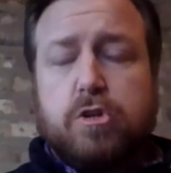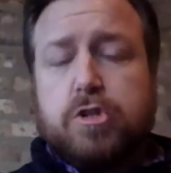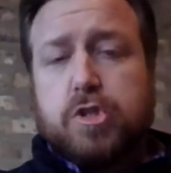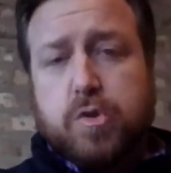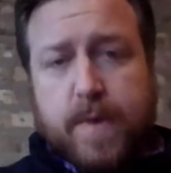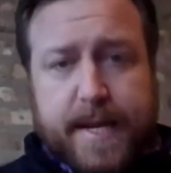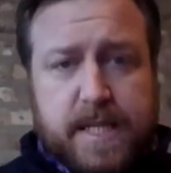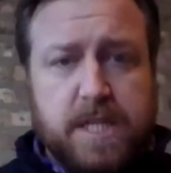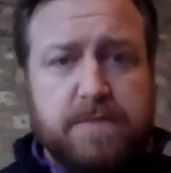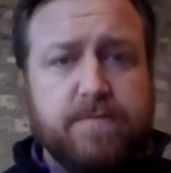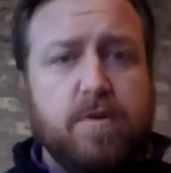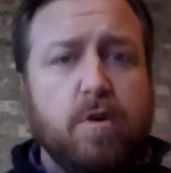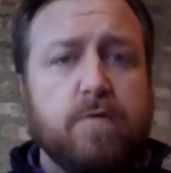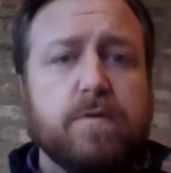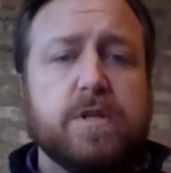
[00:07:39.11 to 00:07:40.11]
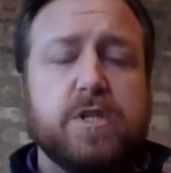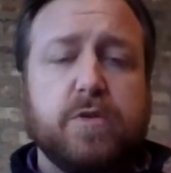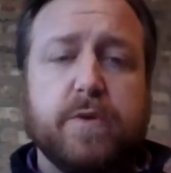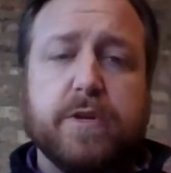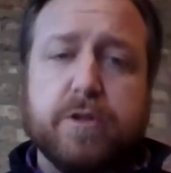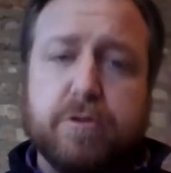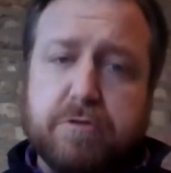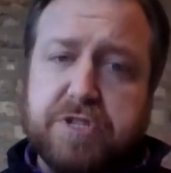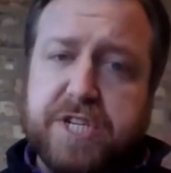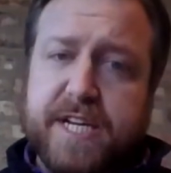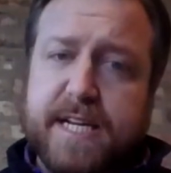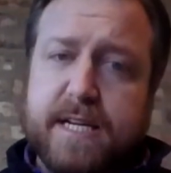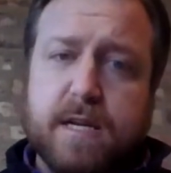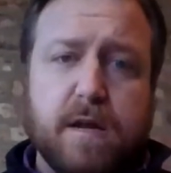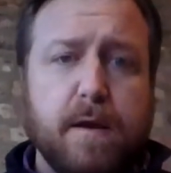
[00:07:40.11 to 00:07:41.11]
transfer over to a new
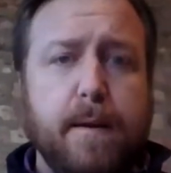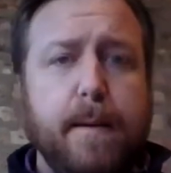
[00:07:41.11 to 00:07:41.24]
sheet,